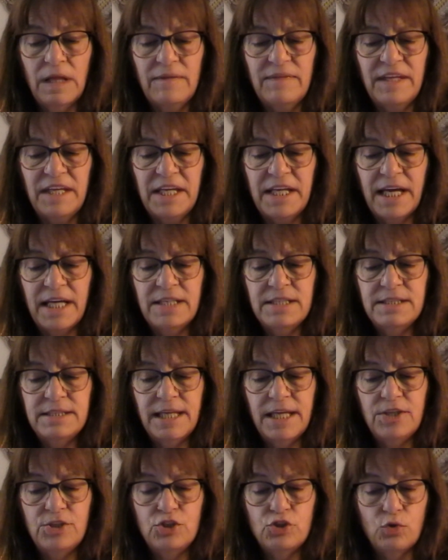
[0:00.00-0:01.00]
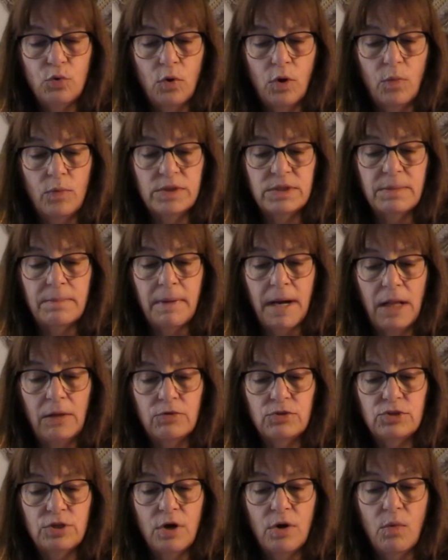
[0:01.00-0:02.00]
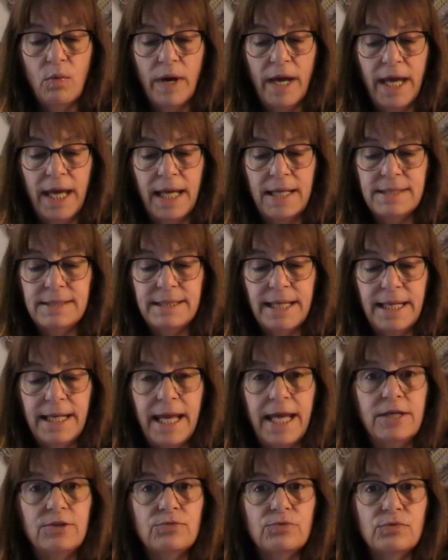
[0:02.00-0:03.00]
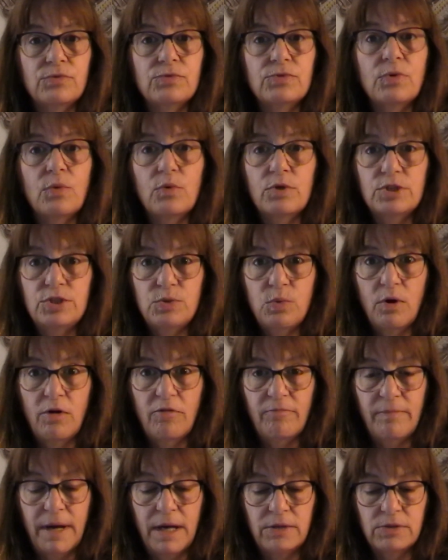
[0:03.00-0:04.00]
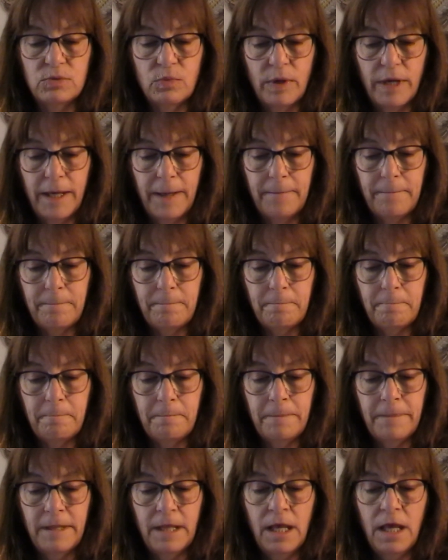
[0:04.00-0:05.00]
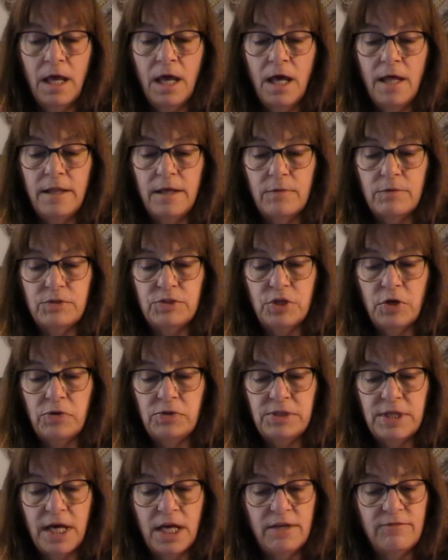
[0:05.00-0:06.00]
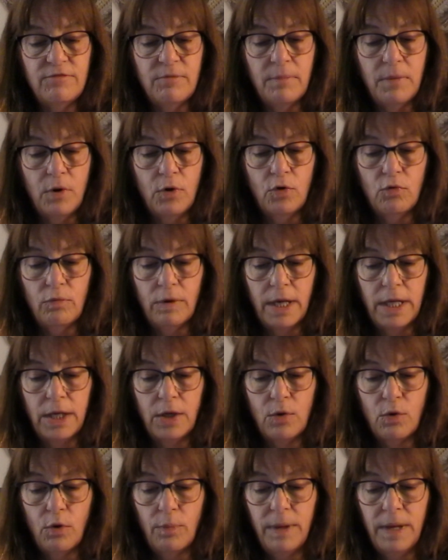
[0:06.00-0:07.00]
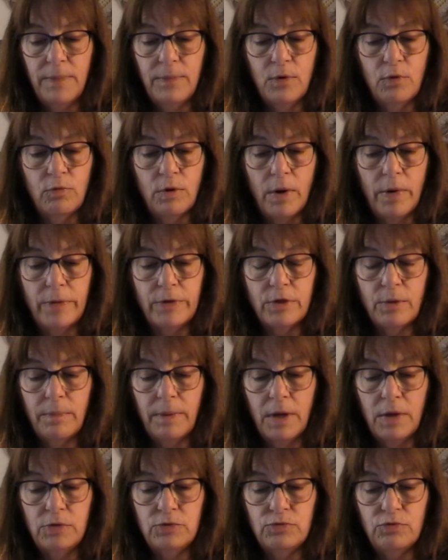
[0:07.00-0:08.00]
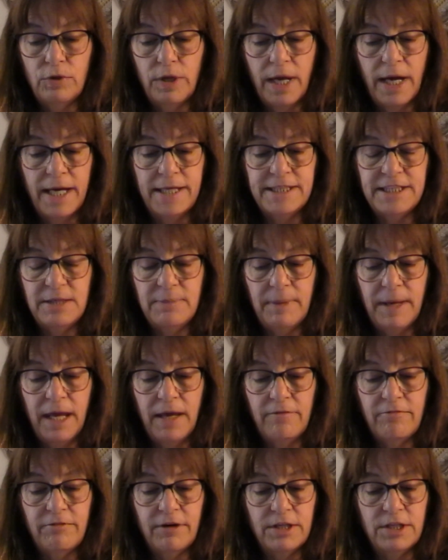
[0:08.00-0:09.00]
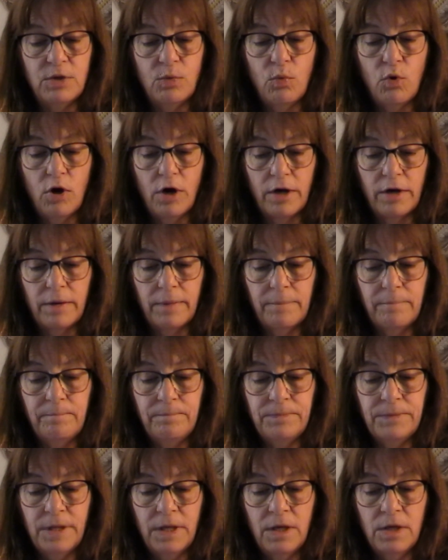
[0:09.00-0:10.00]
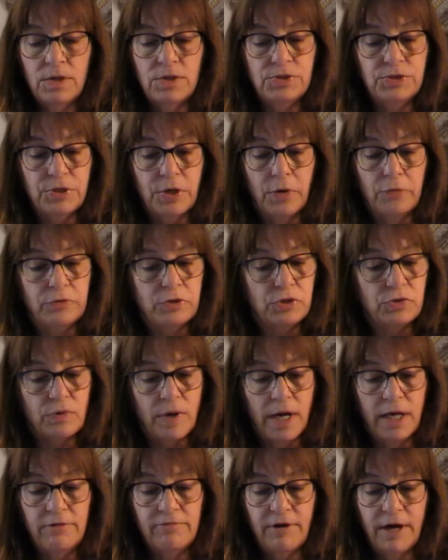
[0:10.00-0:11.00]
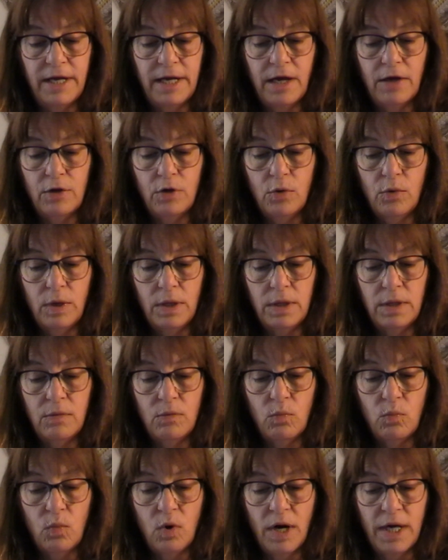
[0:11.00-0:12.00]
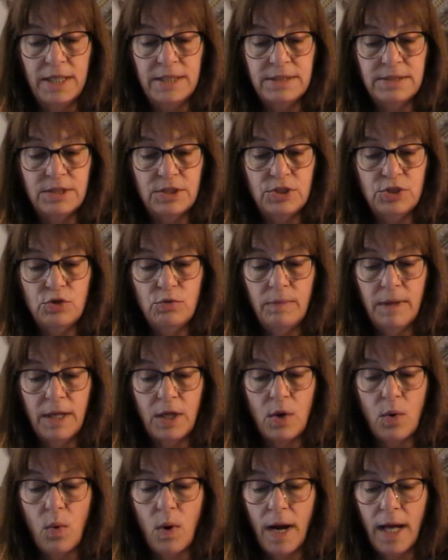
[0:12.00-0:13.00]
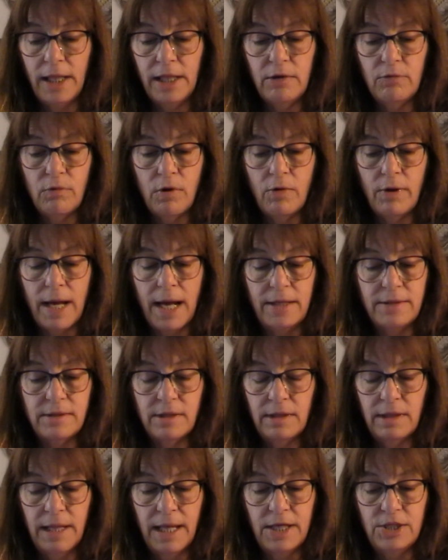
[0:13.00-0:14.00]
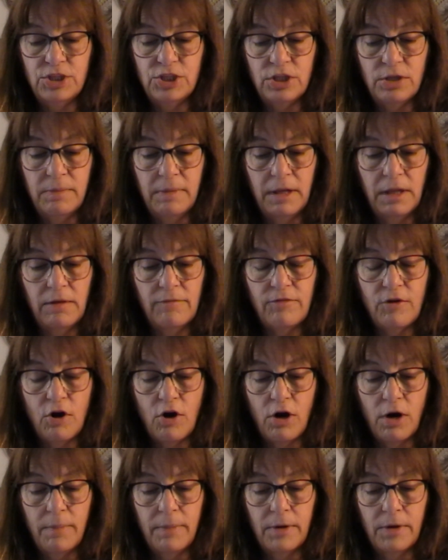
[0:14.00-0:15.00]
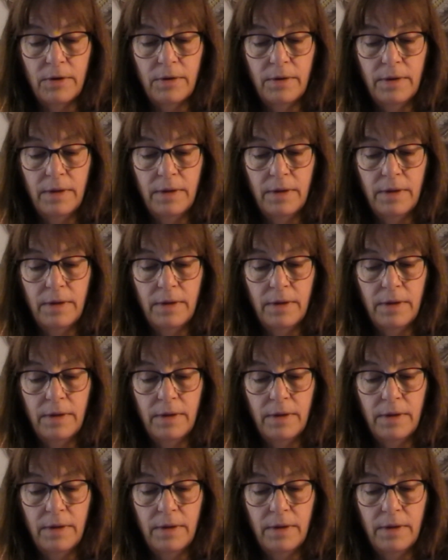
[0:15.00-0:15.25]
The United States shore was a mile or so away, and St. Andrews was 12 miles away. There was no sound of a motor running or people rowing their boats through the icy bay of Fundy water. So, to try and find out who it was, the two men quietly rowed out to the ledge in the middle of the harbor.